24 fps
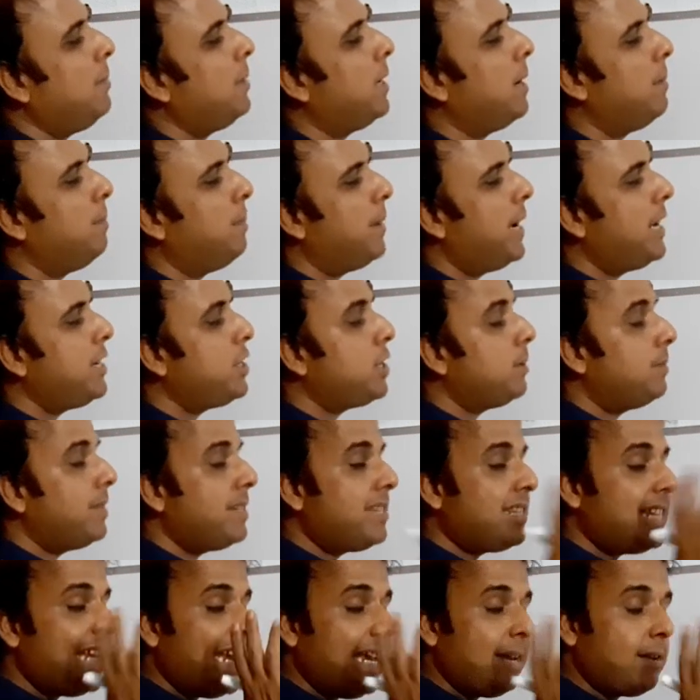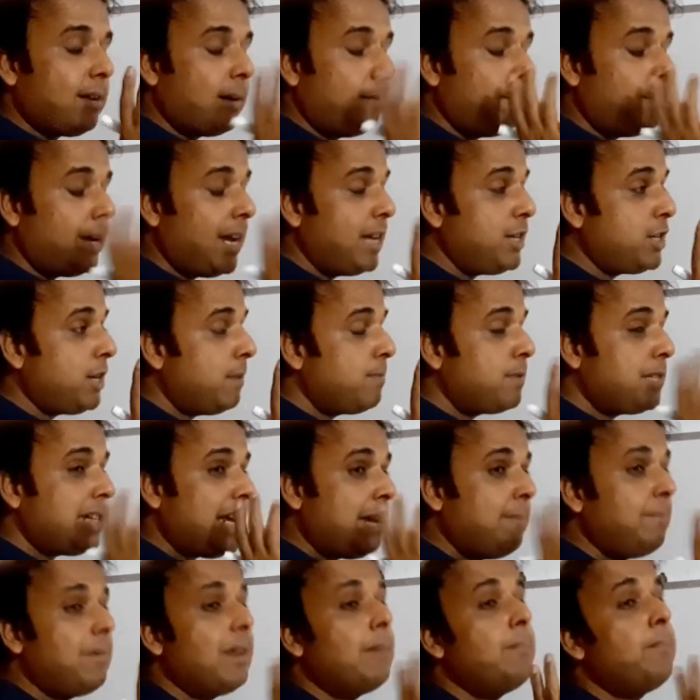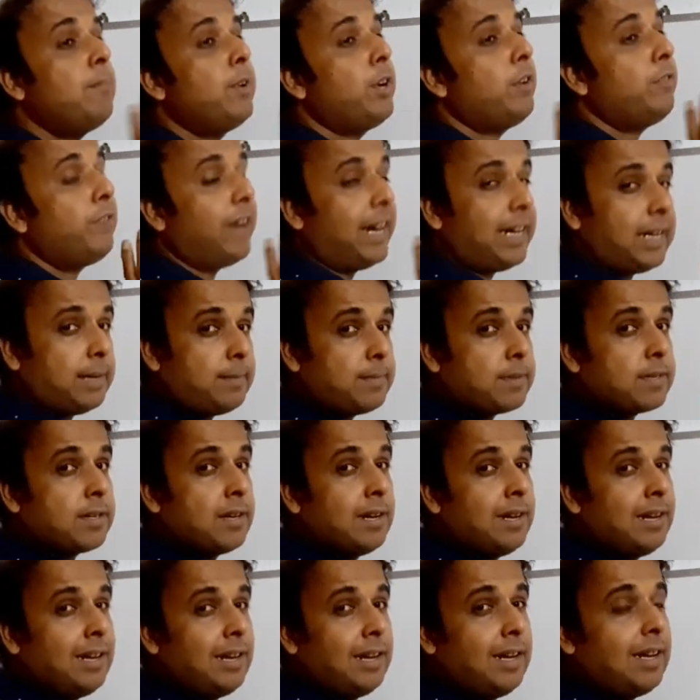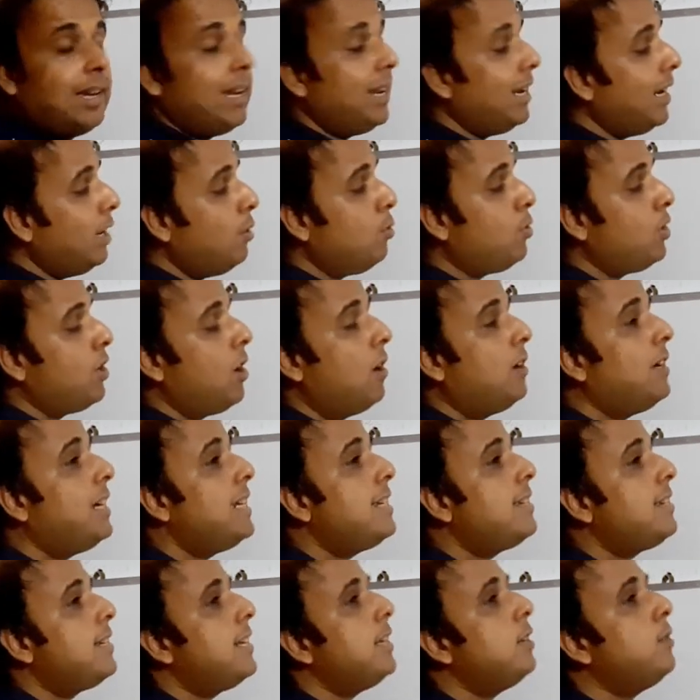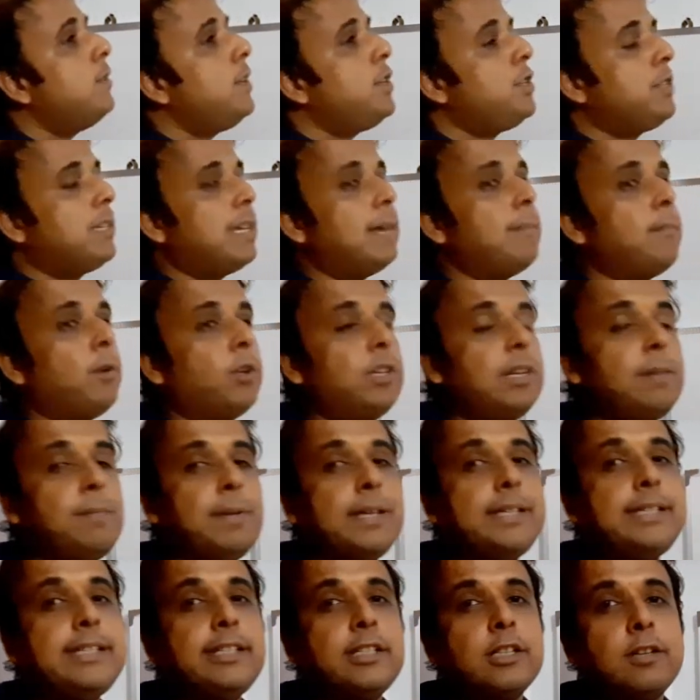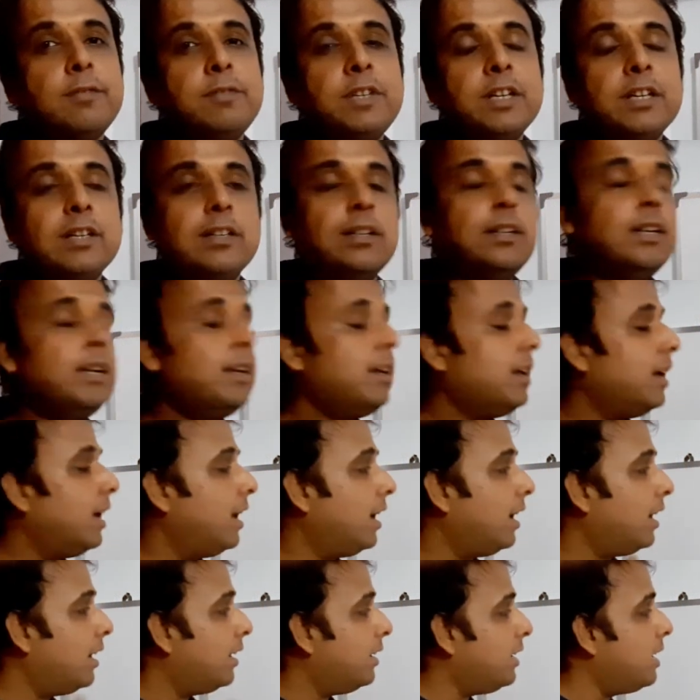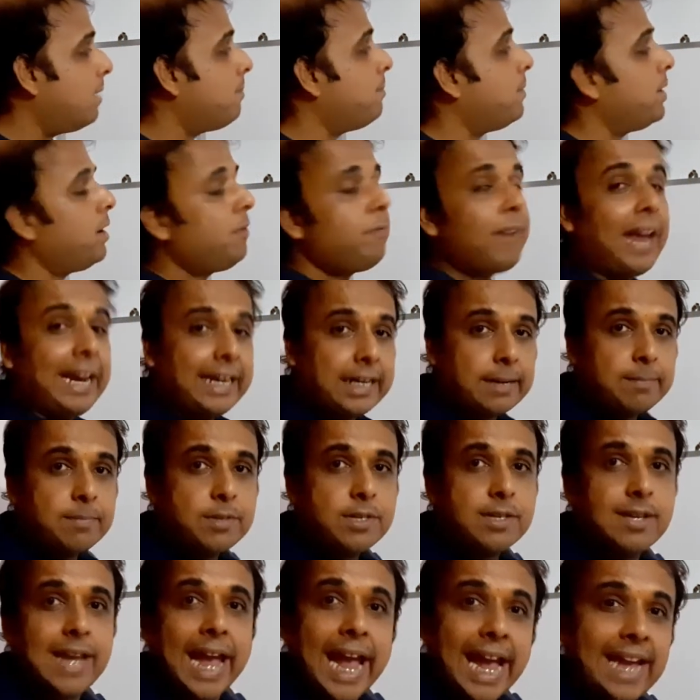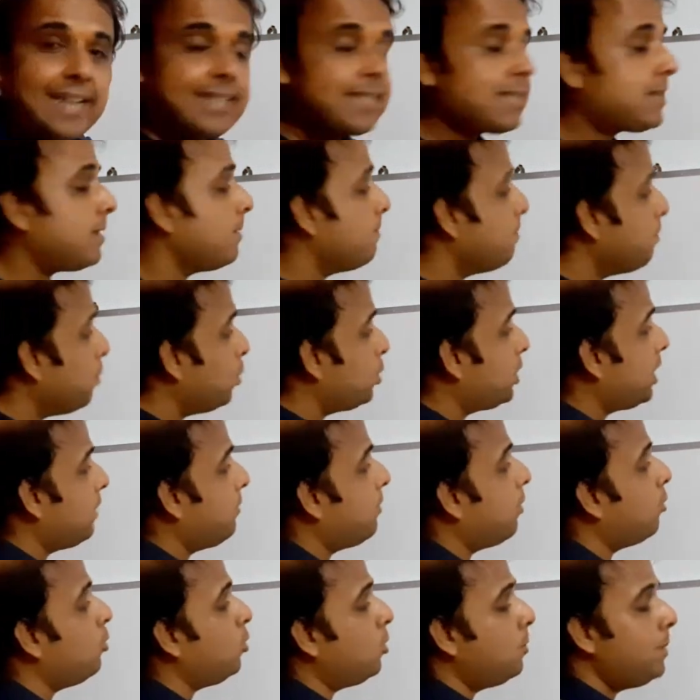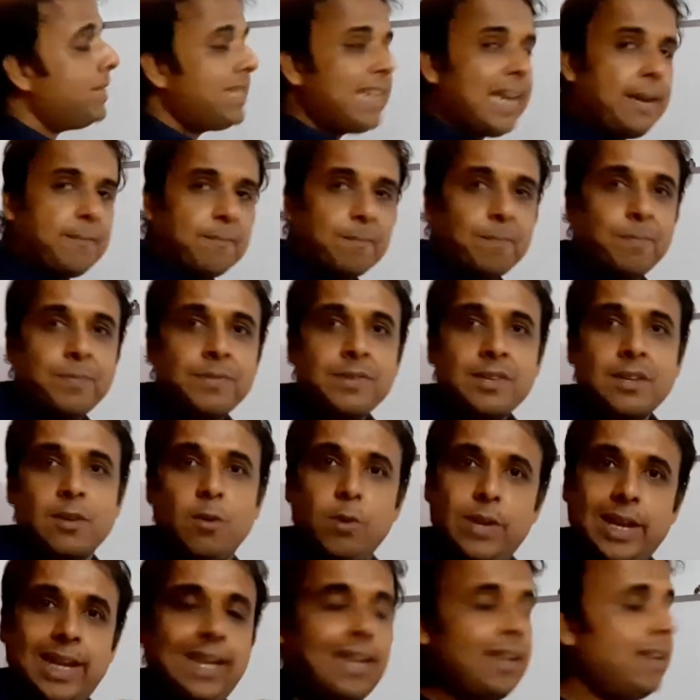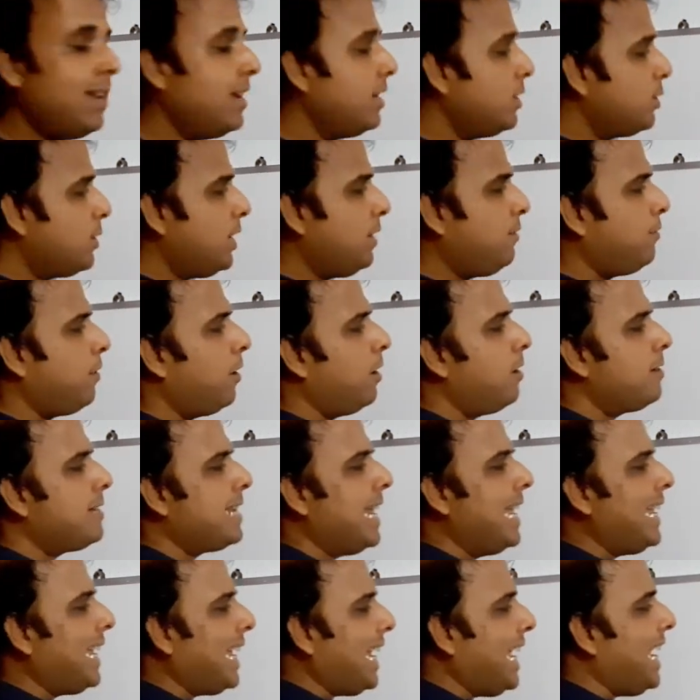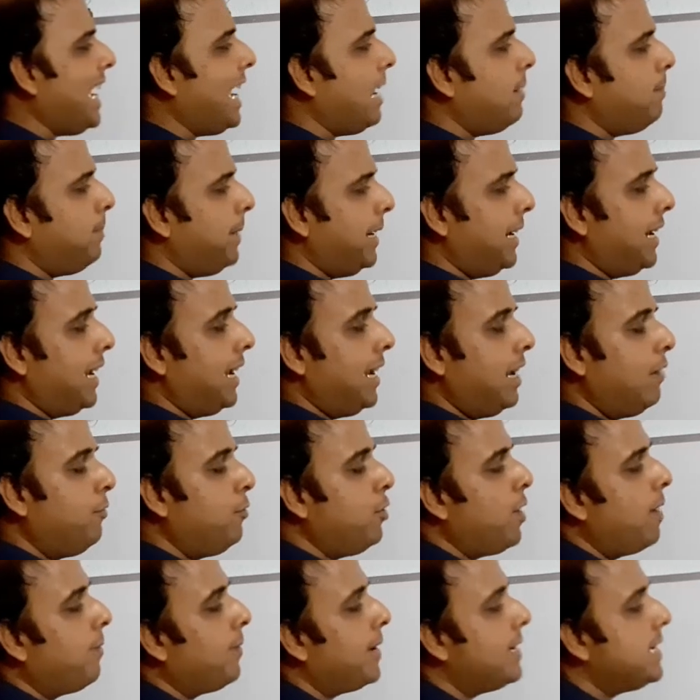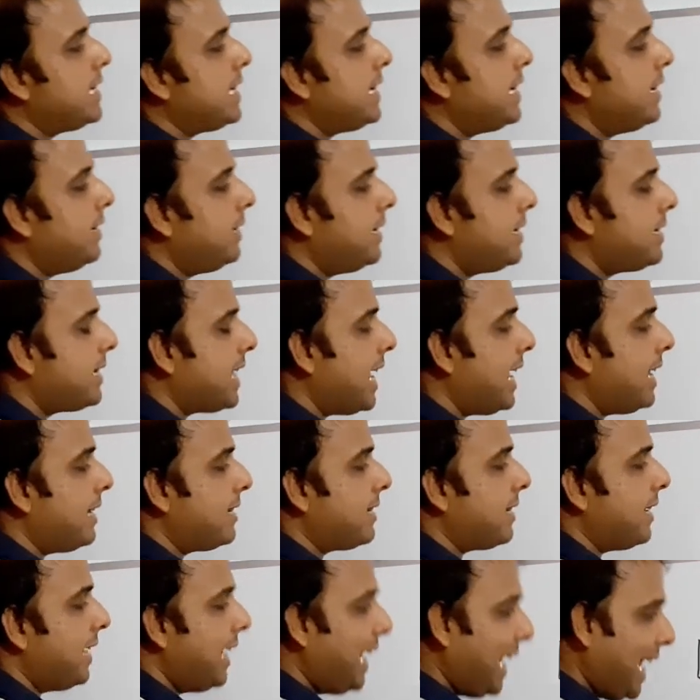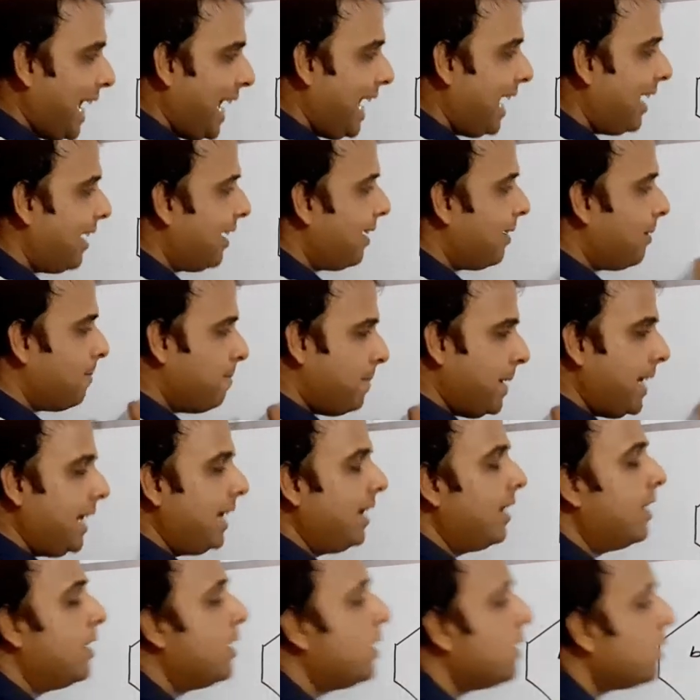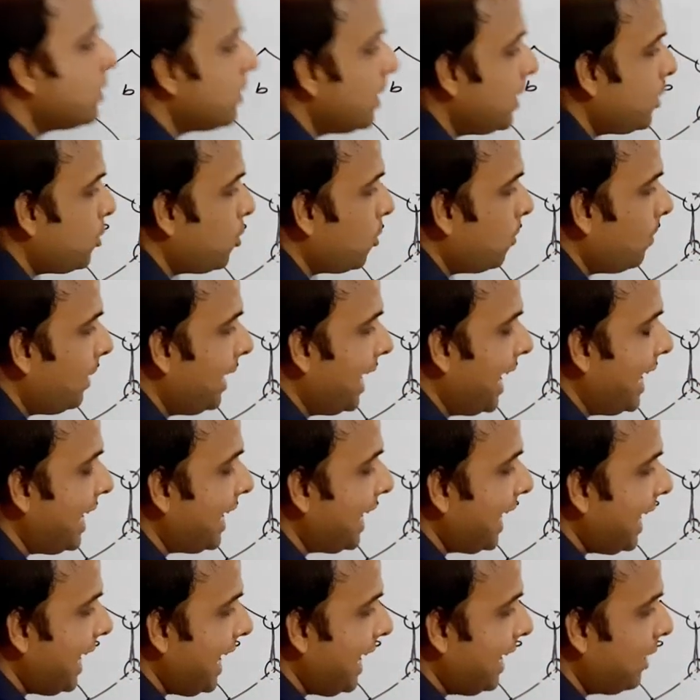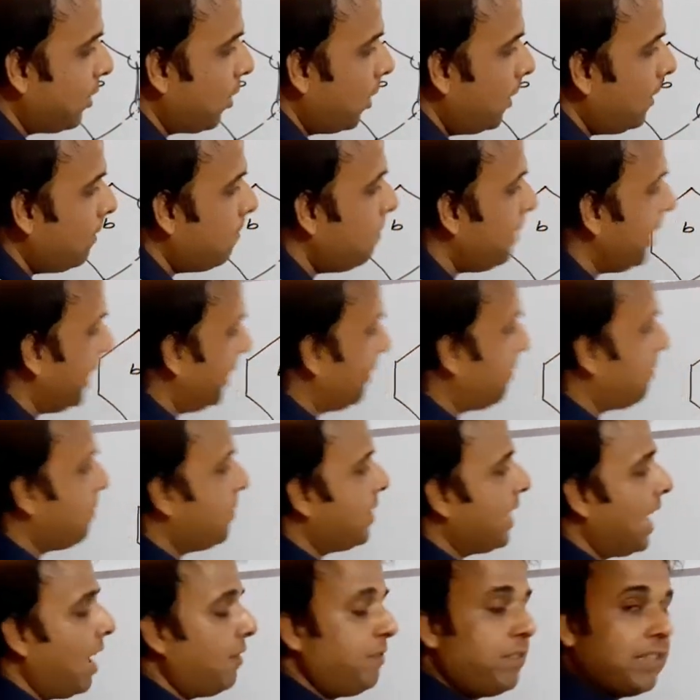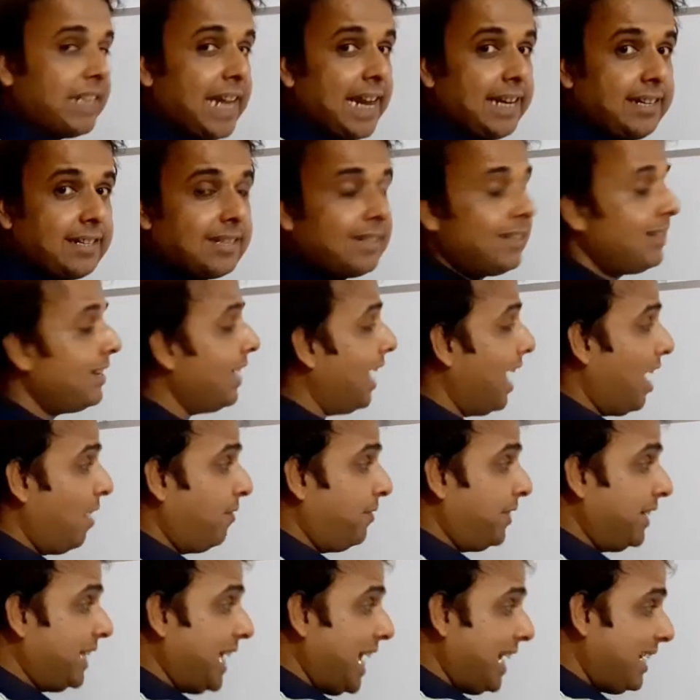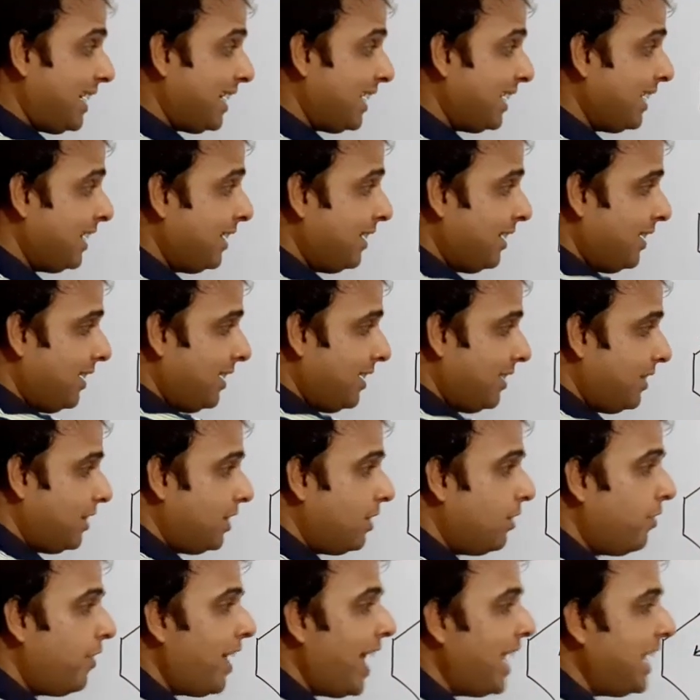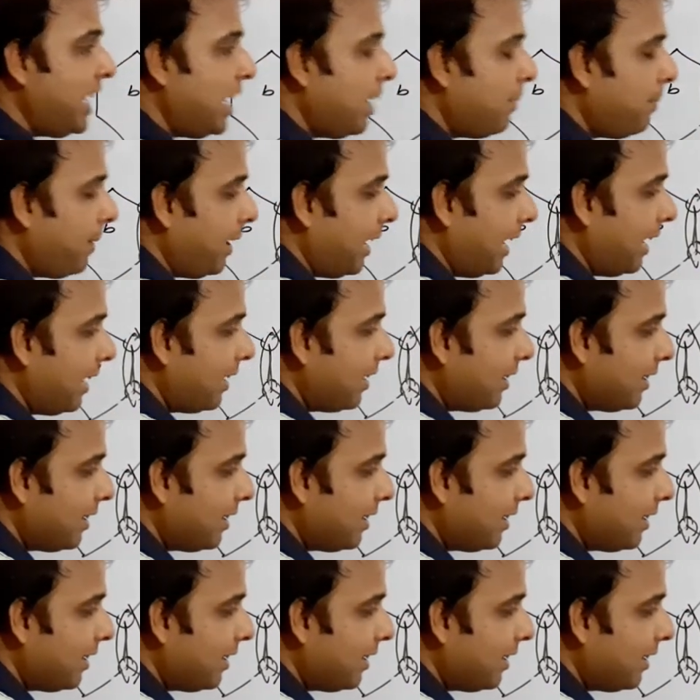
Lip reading: comprised of same number of atoms. You cannot distinguish them on the basis of the number of atoms, as both are found to be same. Okay. So it follows like A and B. If you have considered this as A, B, so it should be like A dot P. After that, the variable.